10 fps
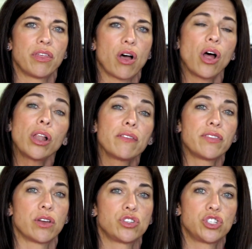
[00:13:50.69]
all of
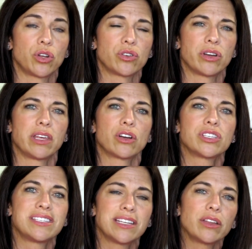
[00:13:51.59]
those children that are
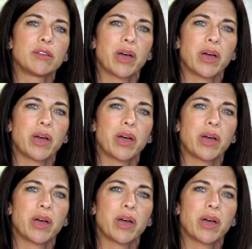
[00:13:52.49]
still in